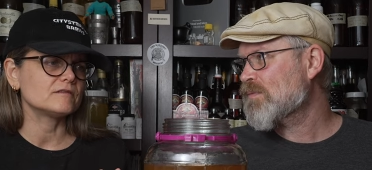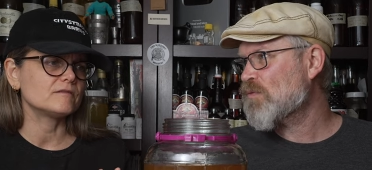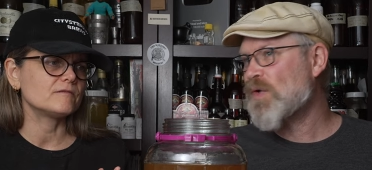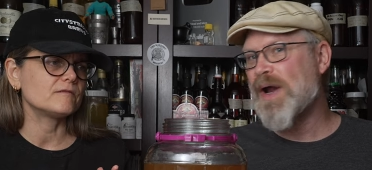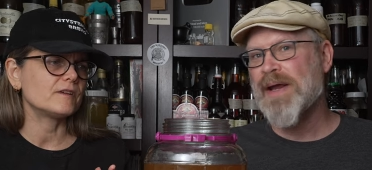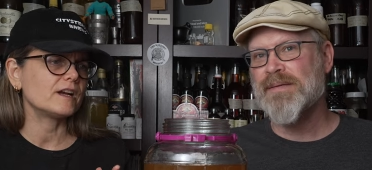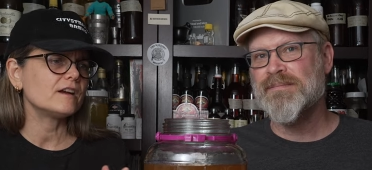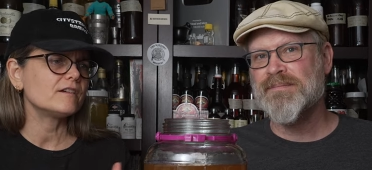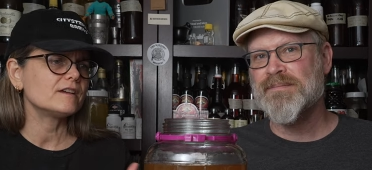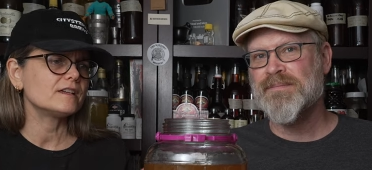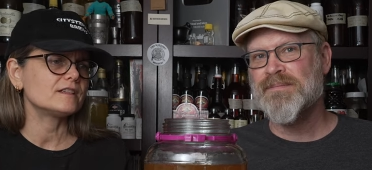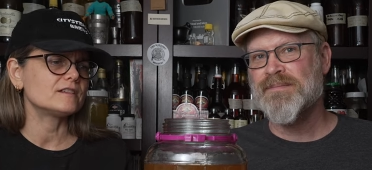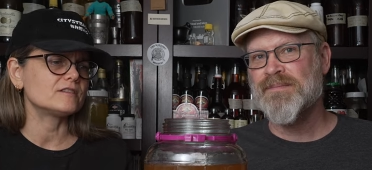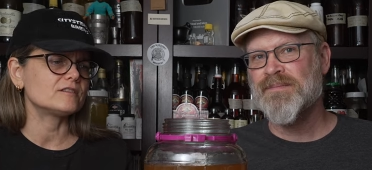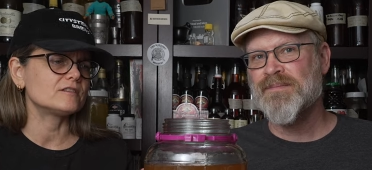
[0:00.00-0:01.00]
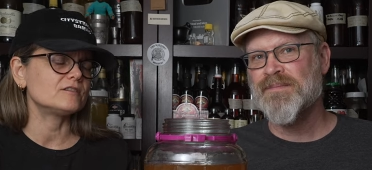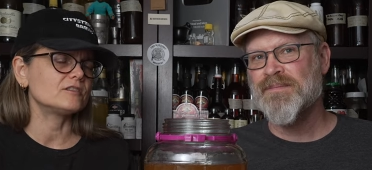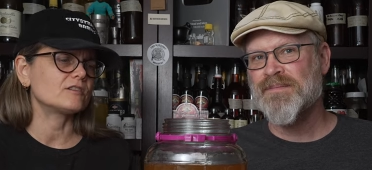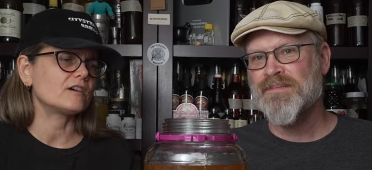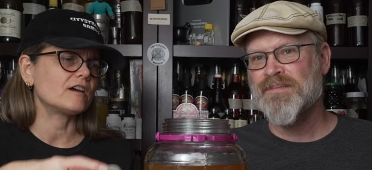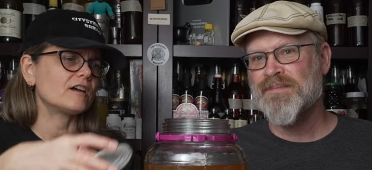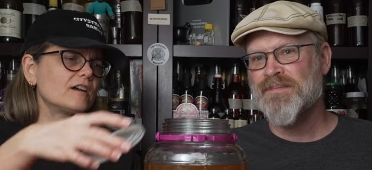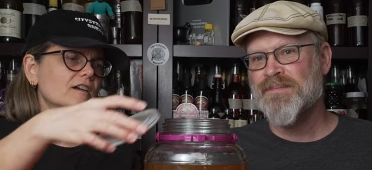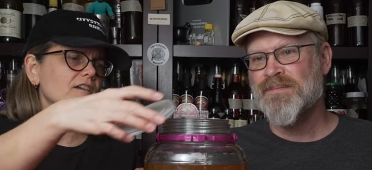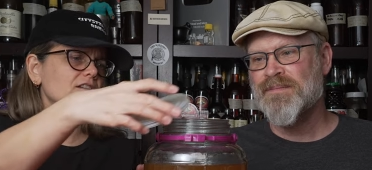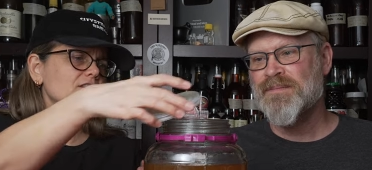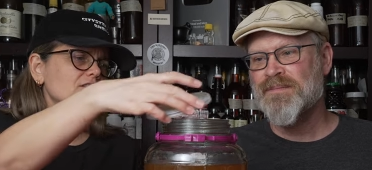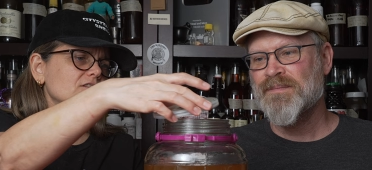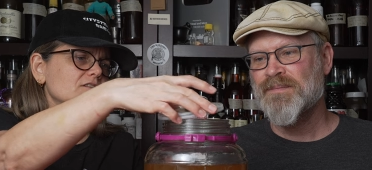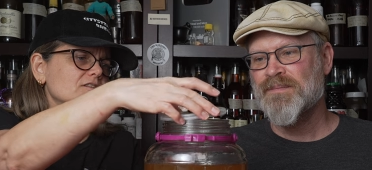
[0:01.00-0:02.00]
Speaker 1: right. variance to
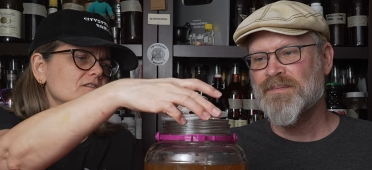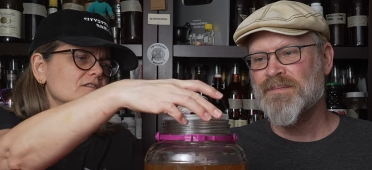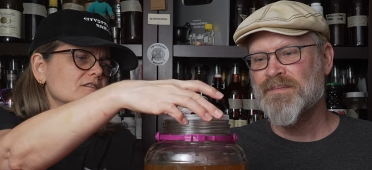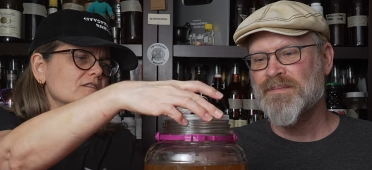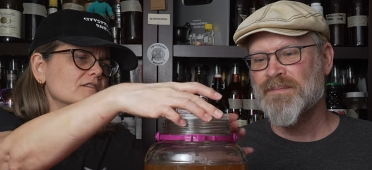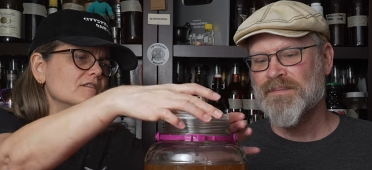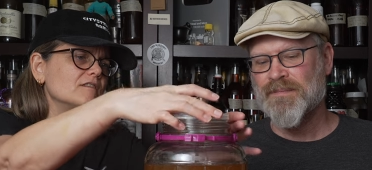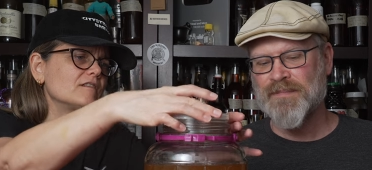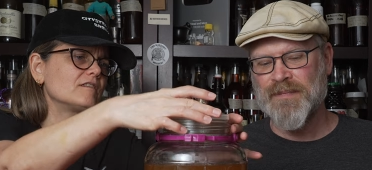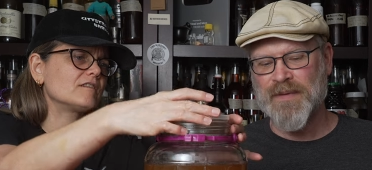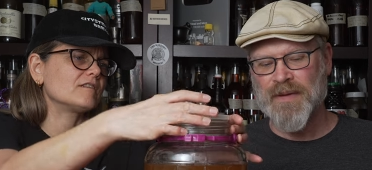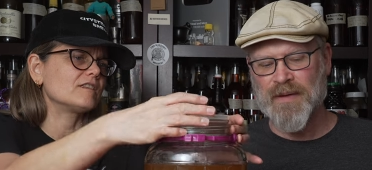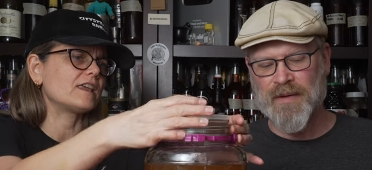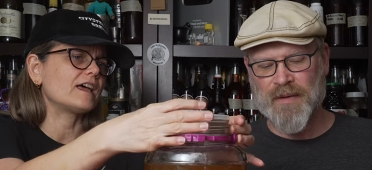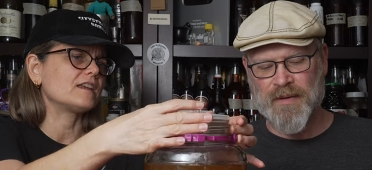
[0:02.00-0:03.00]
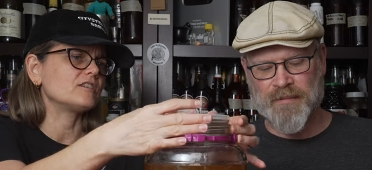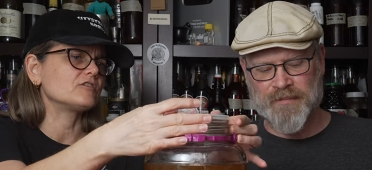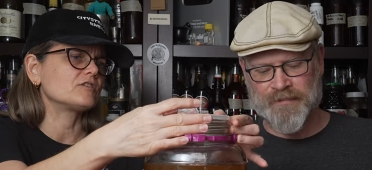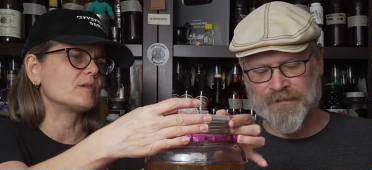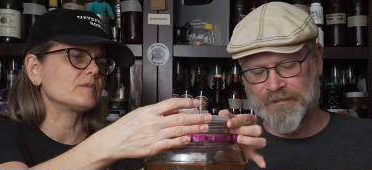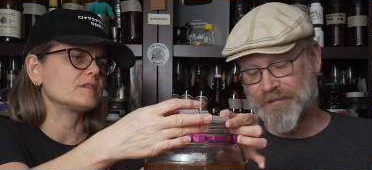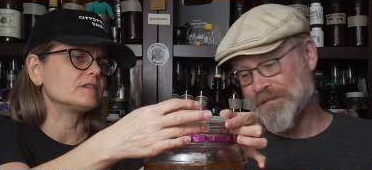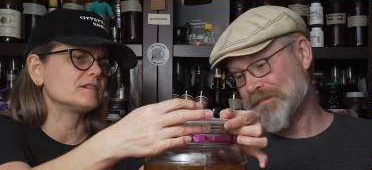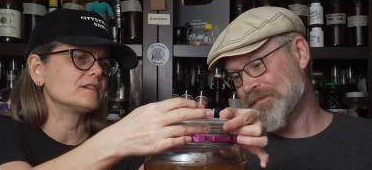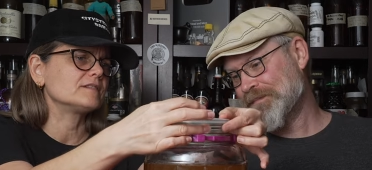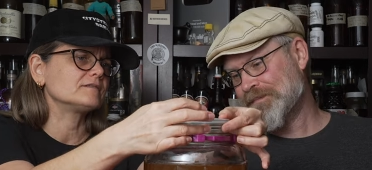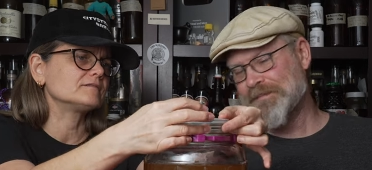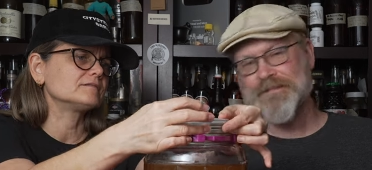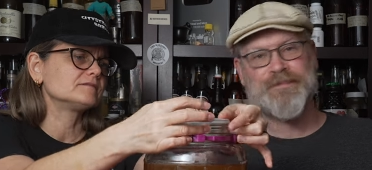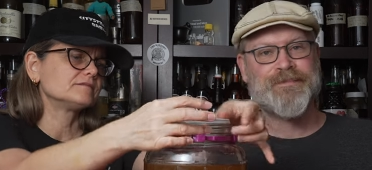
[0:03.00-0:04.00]
cause that discrepancy.
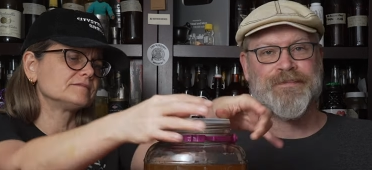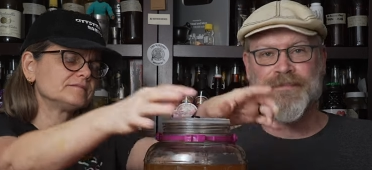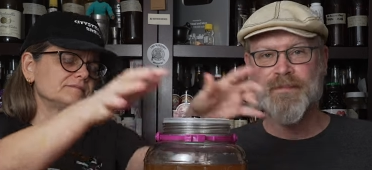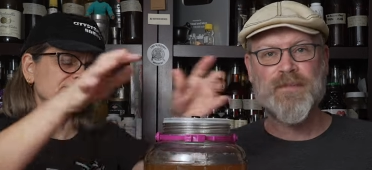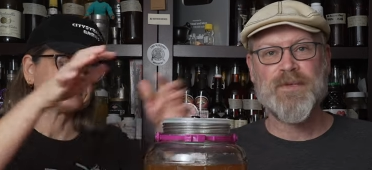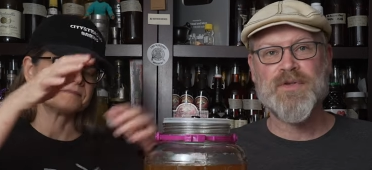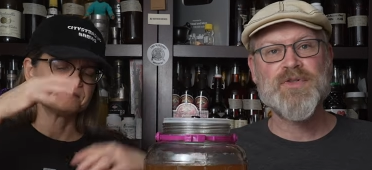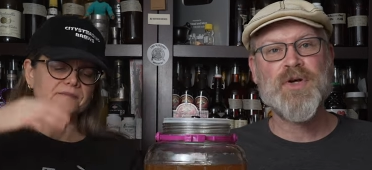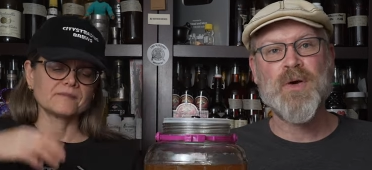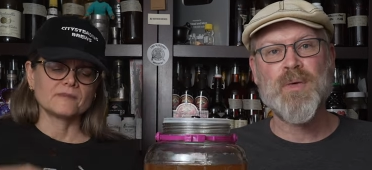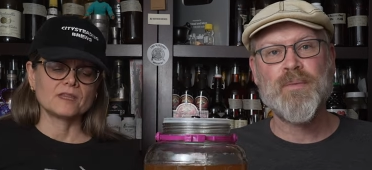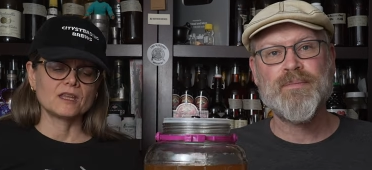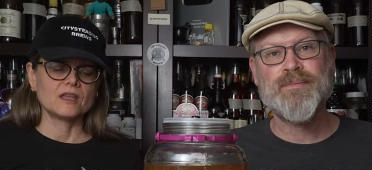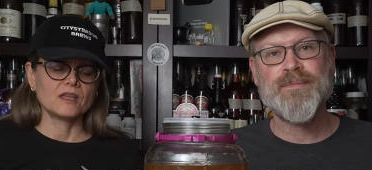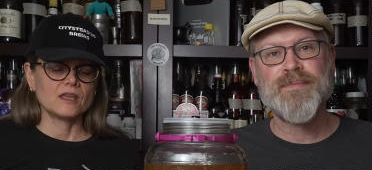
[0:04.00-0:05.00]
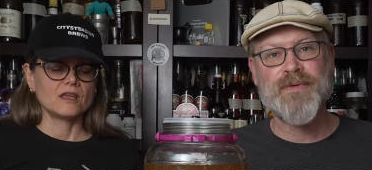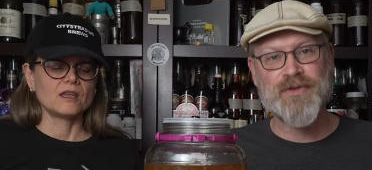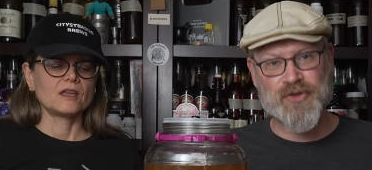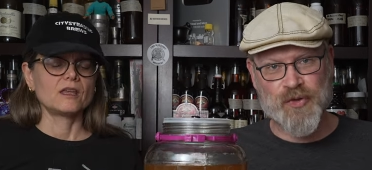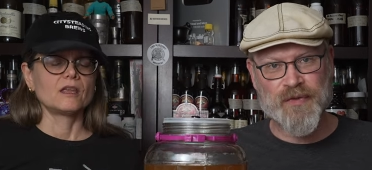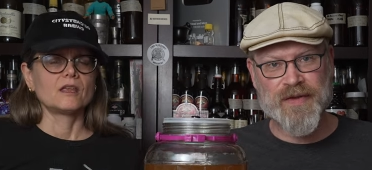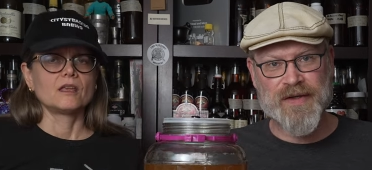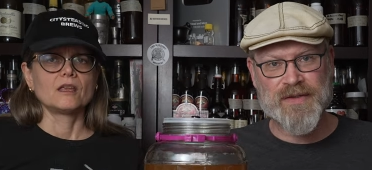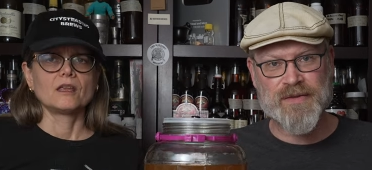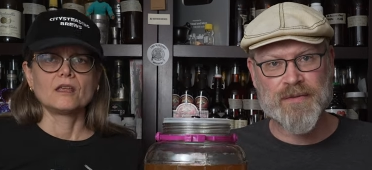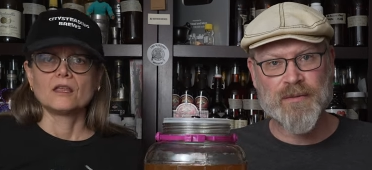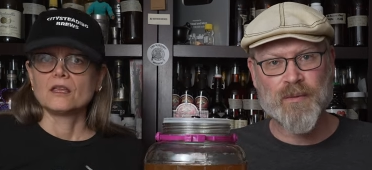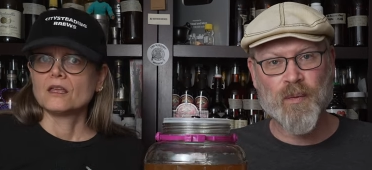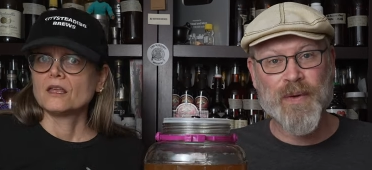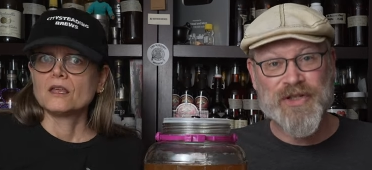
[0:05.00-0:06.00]
Speaker 2: So the truth
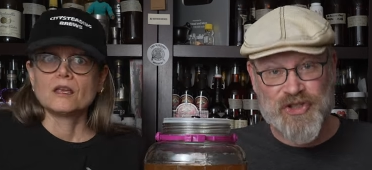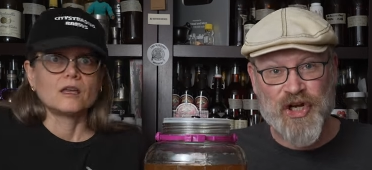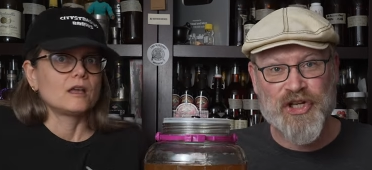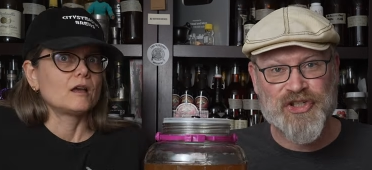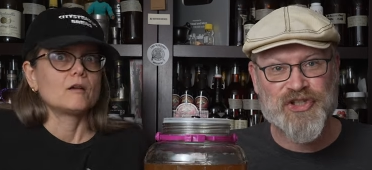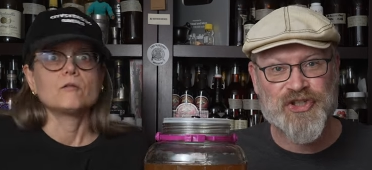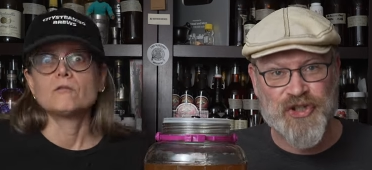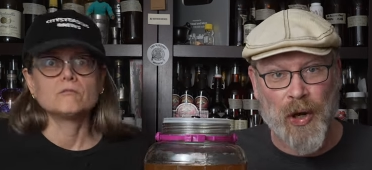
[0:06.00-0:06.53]
is, we just